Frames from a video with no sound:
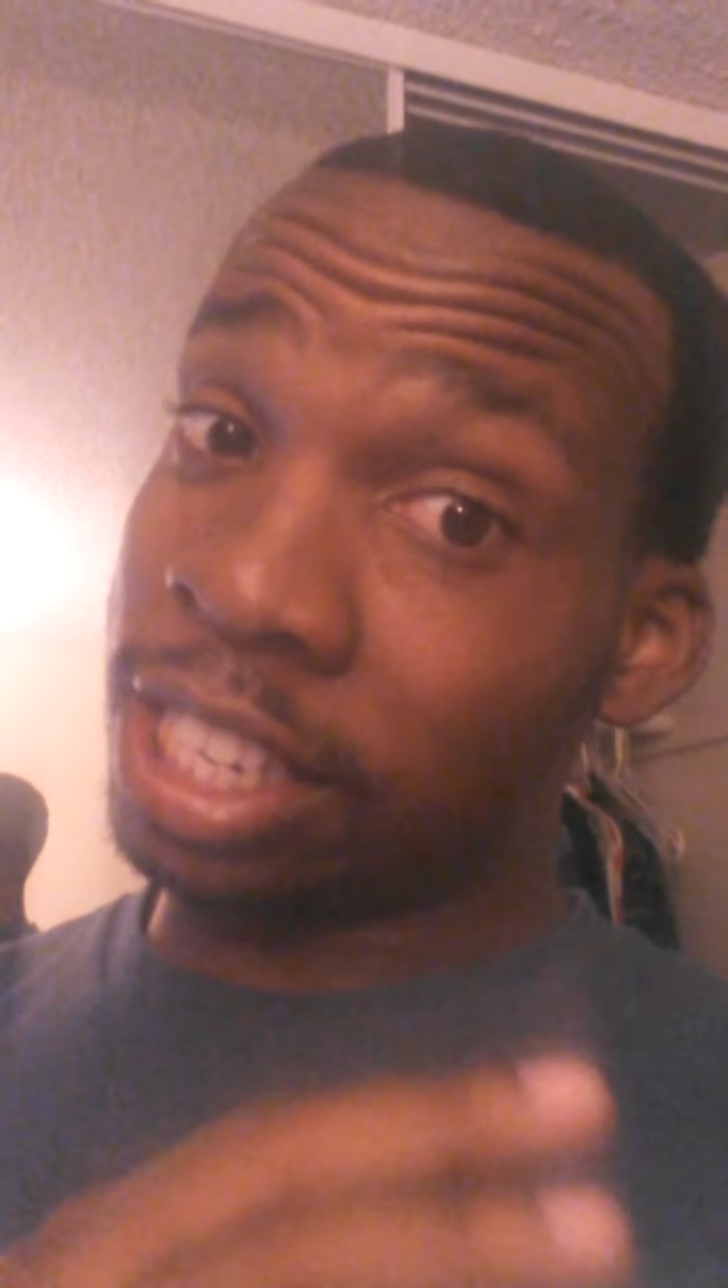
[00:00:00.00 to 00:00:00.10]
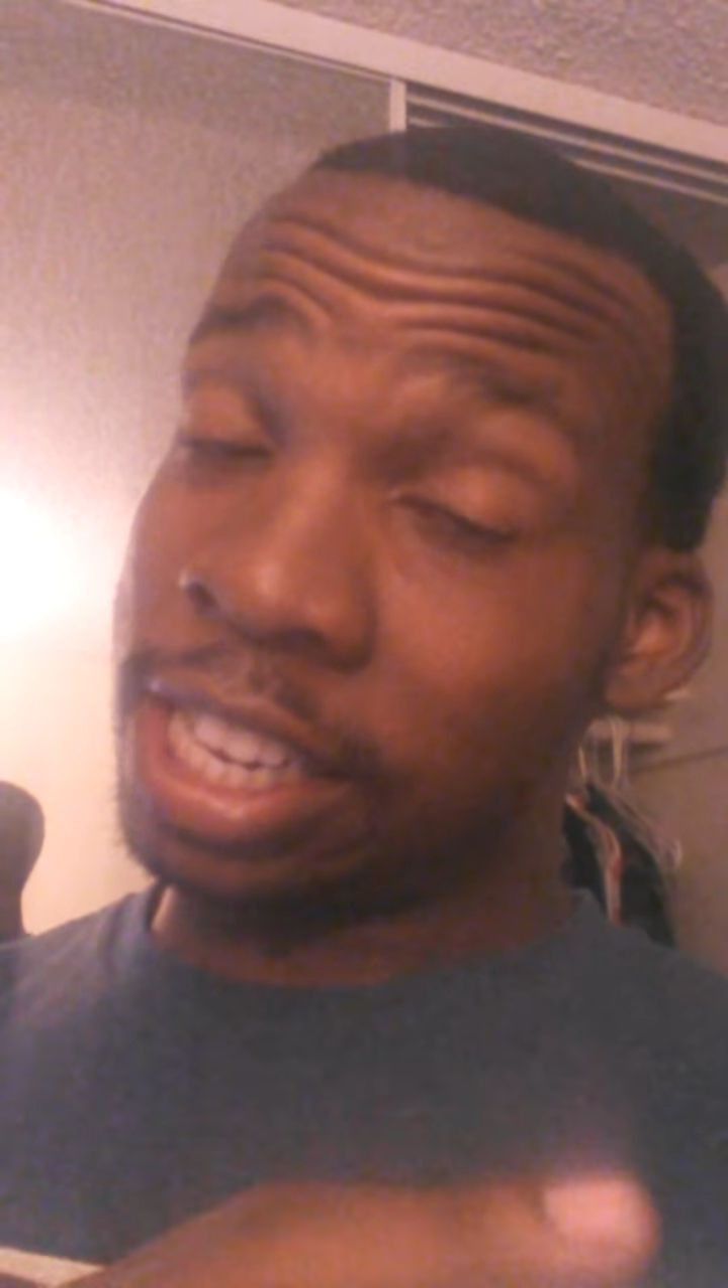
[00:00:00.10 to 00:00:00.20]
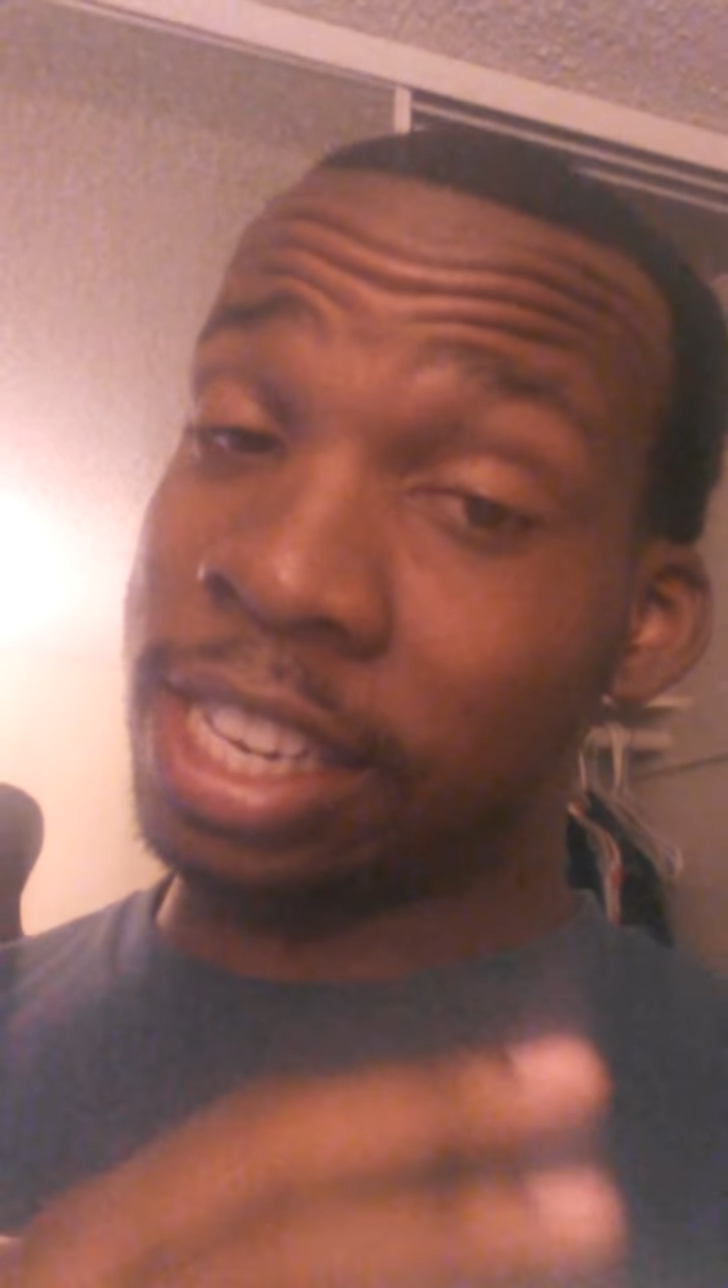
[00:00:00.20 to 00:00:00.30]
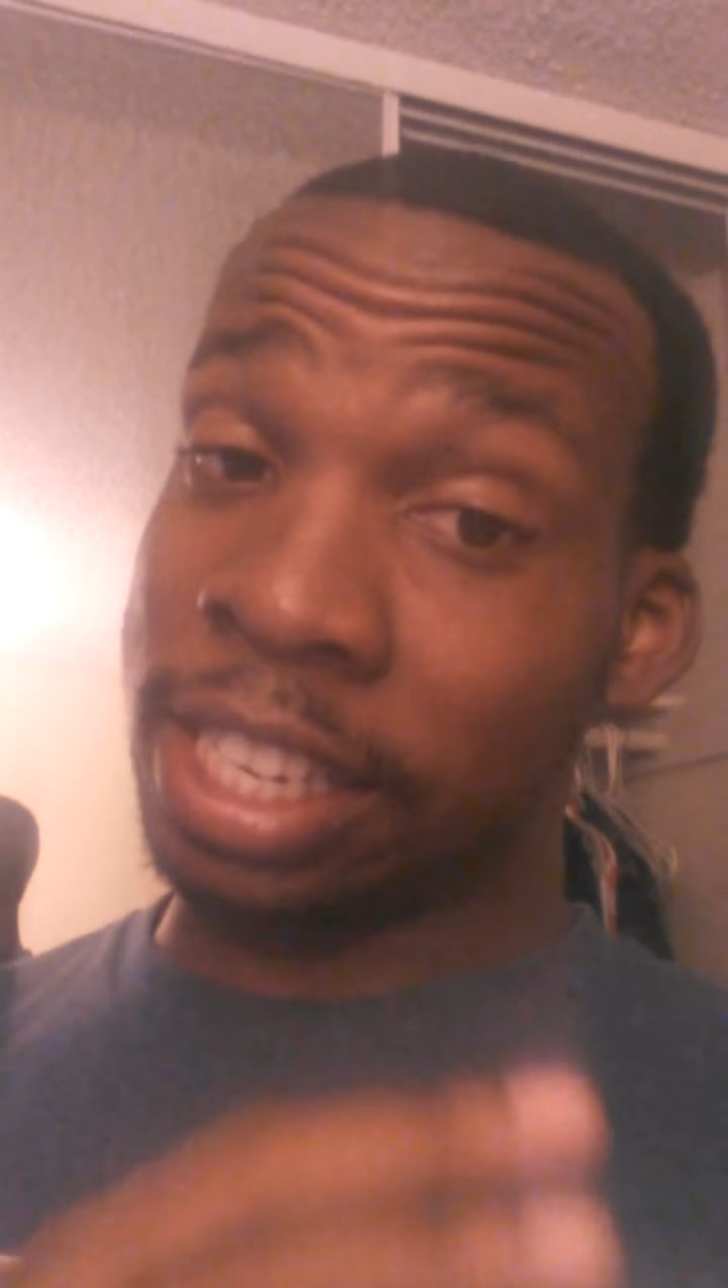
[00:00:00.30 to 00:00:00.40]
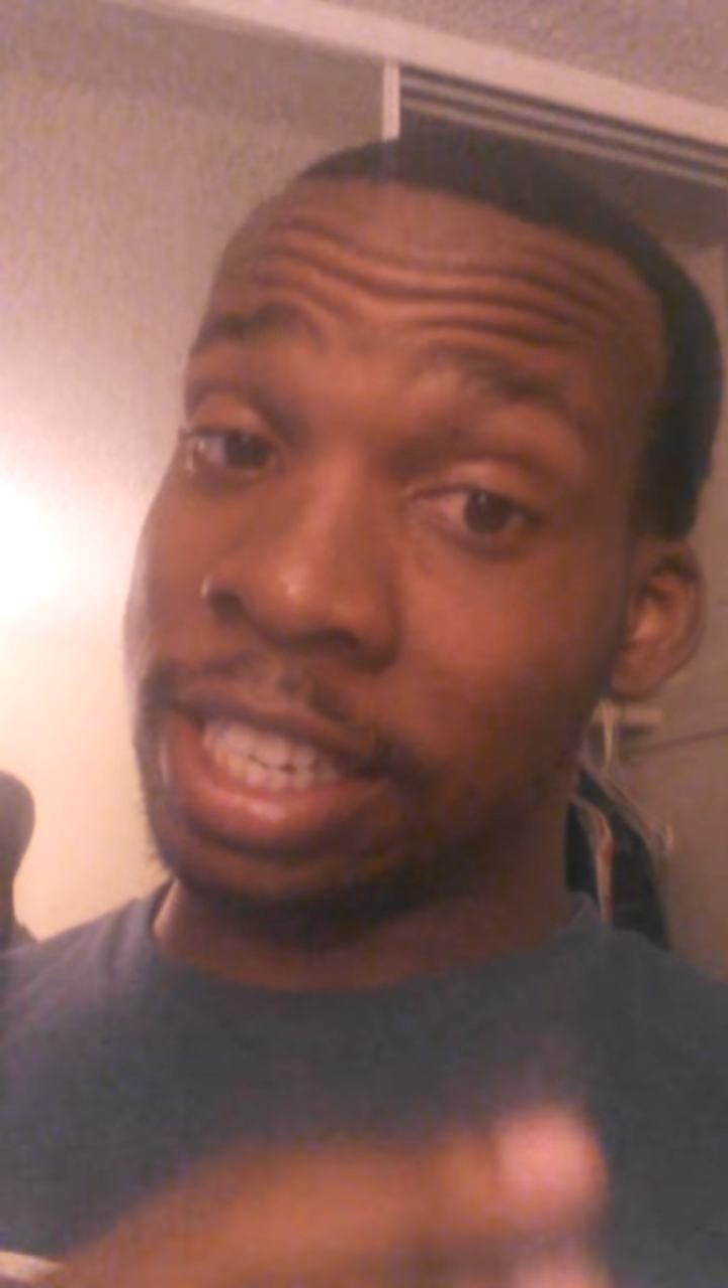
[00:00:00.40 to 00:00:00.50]

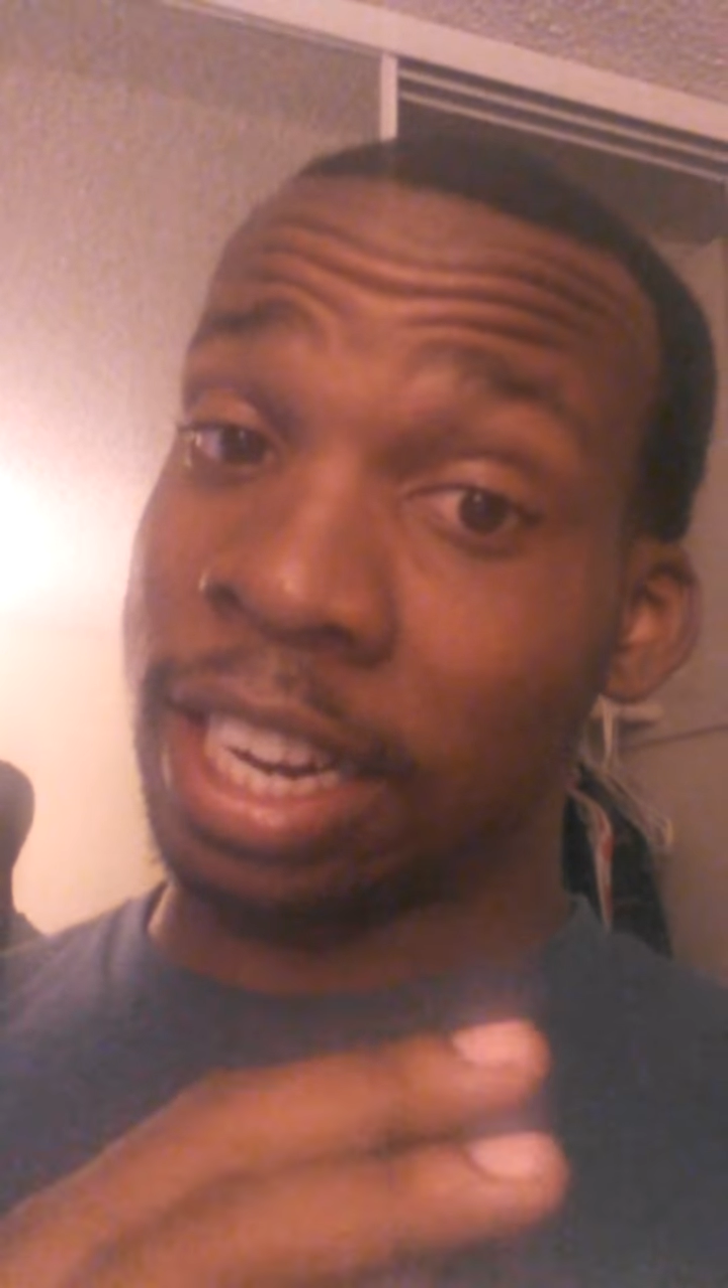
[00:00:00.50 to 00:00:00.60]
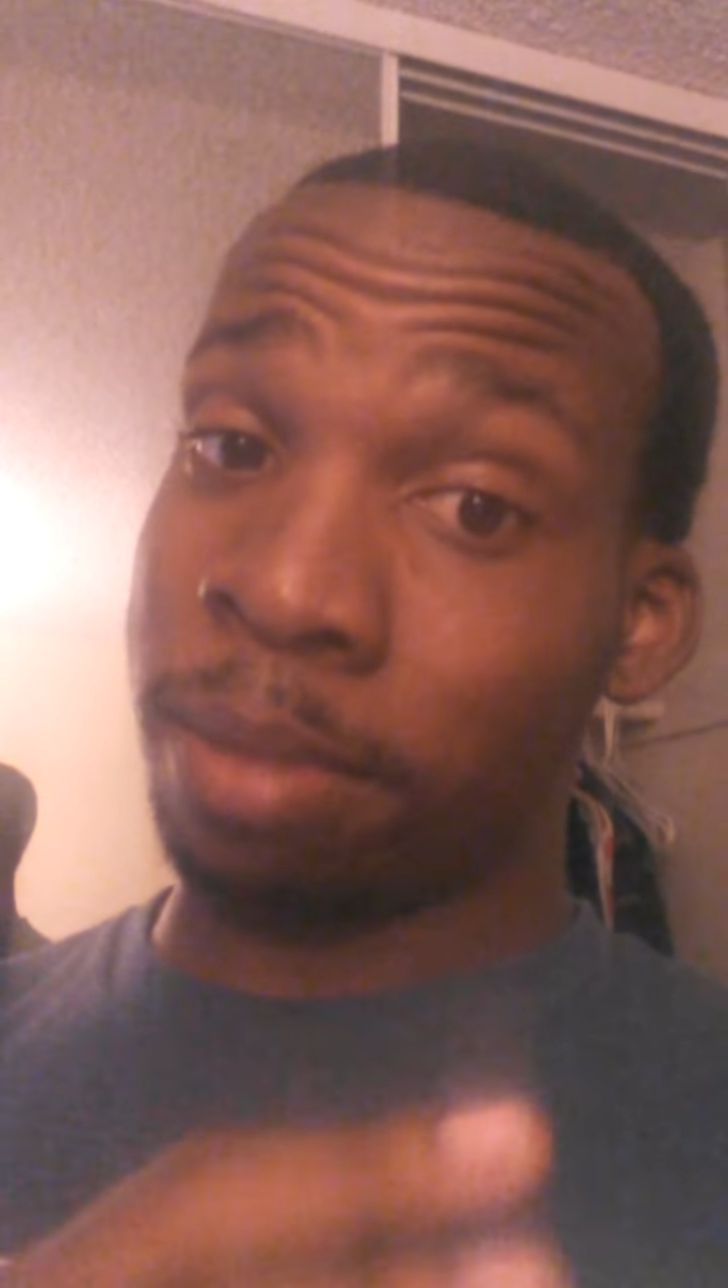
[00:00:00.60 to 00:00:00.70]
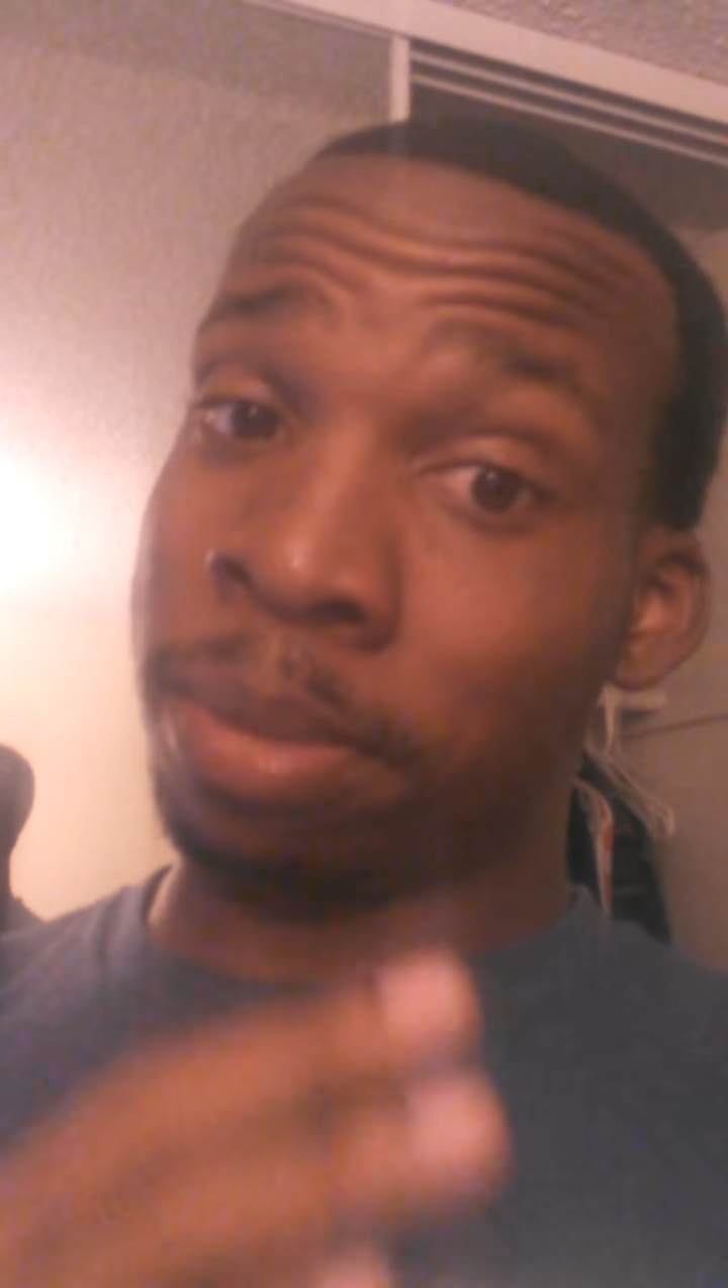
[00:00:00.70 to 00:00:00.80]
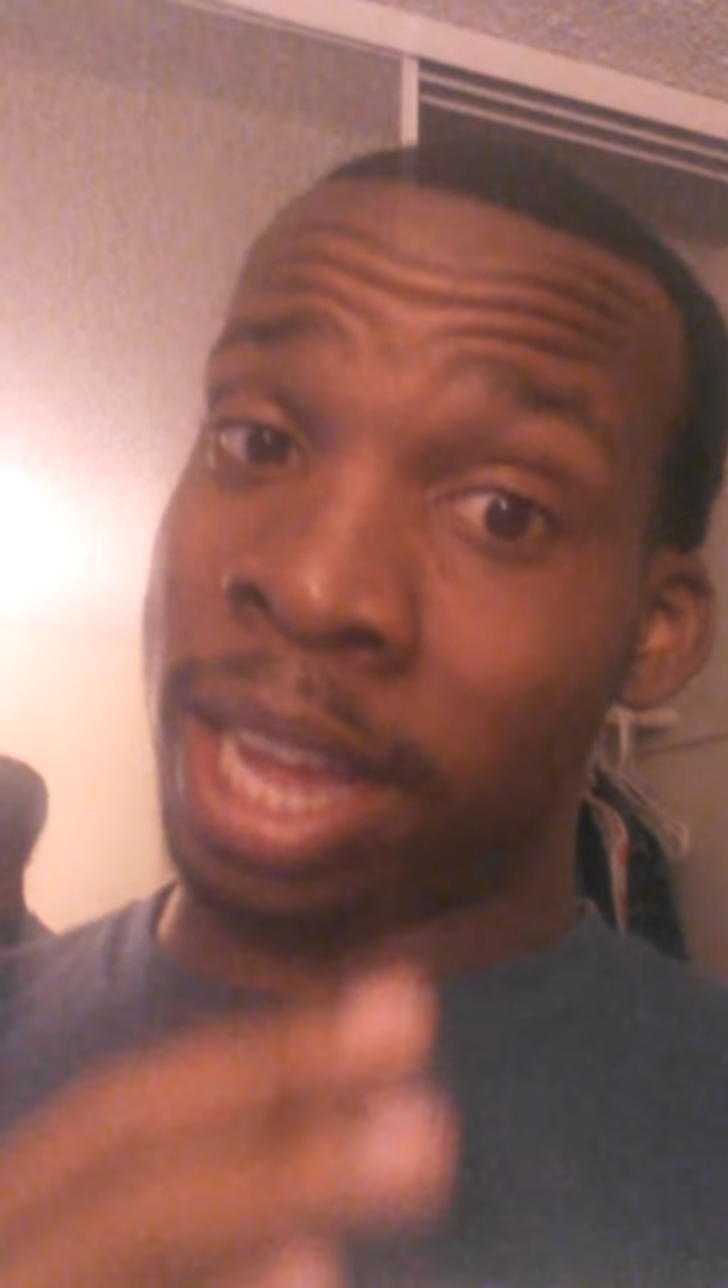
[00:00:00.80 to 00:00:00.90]
did this nigga